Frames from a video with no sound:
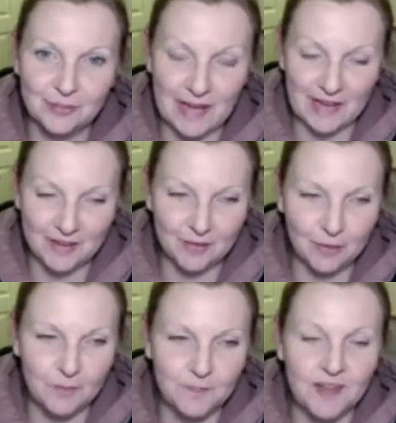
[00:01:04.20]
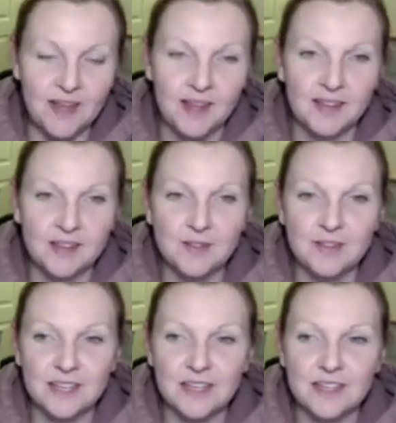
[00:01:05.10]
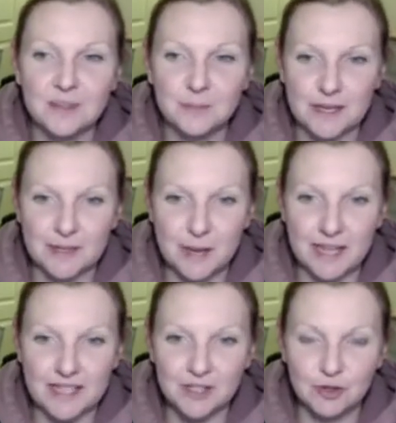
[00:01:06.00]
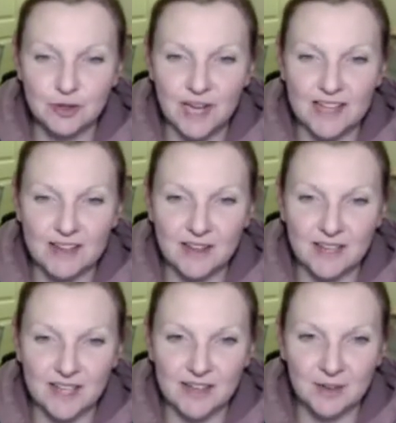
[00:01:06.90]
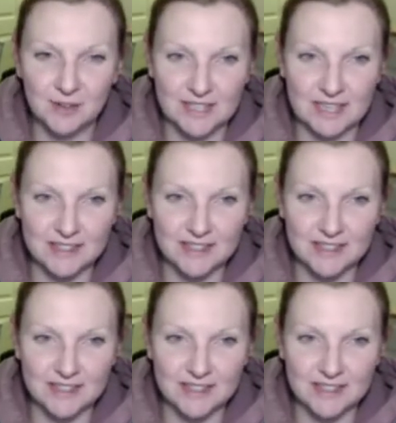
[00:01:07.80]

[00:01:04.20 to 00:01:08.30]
platform that you think is the best place to create that key content.